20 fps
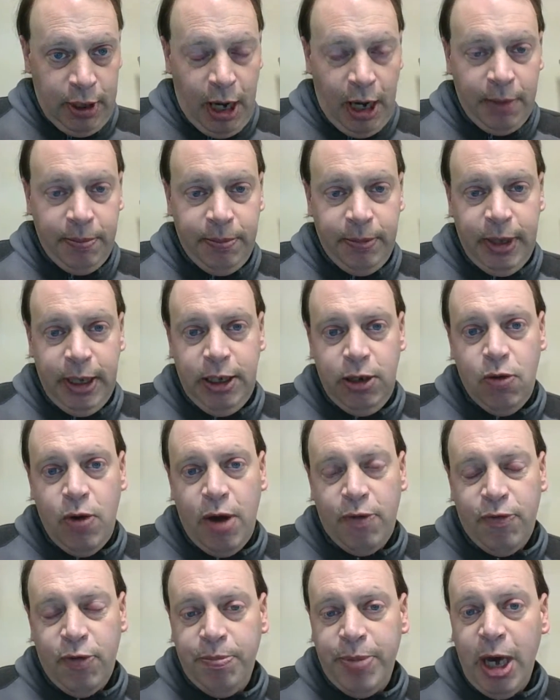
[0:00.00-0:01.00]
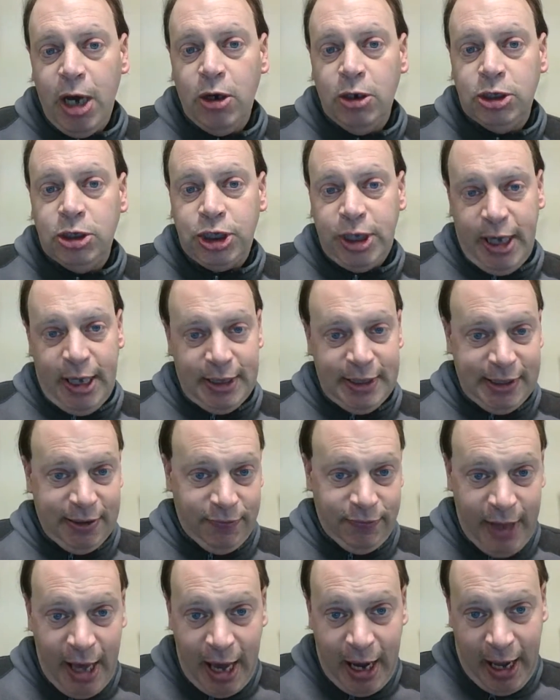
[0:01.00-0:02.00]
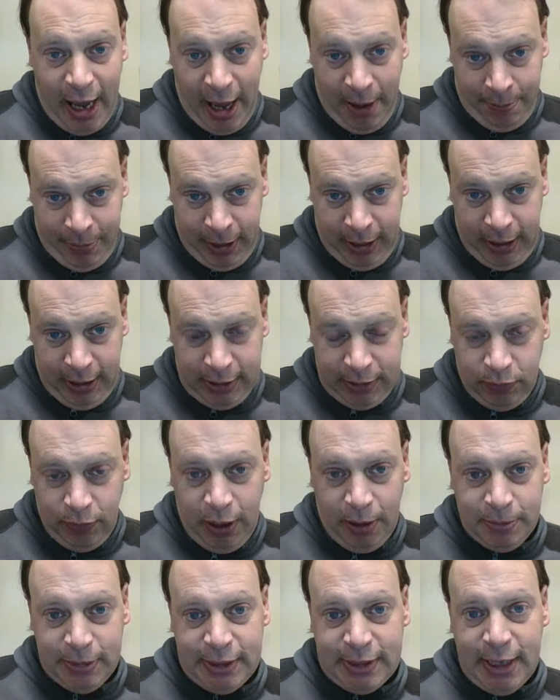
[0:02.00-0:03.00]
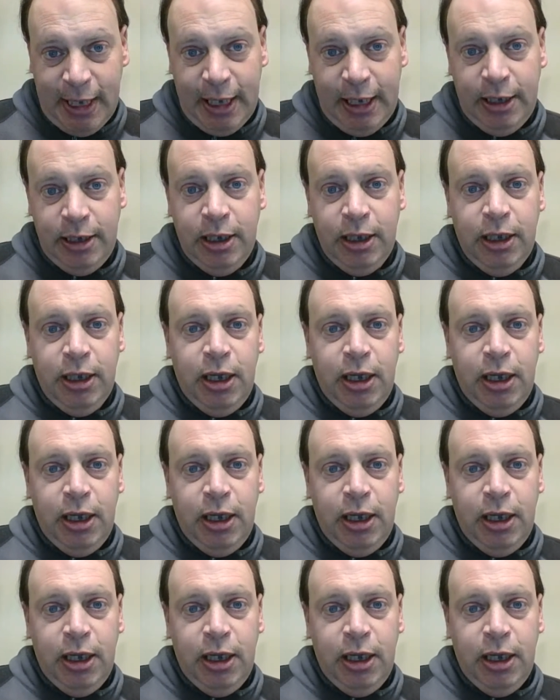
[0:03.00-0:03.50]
I mean, you have a better chance of that happening, is what I'm saying,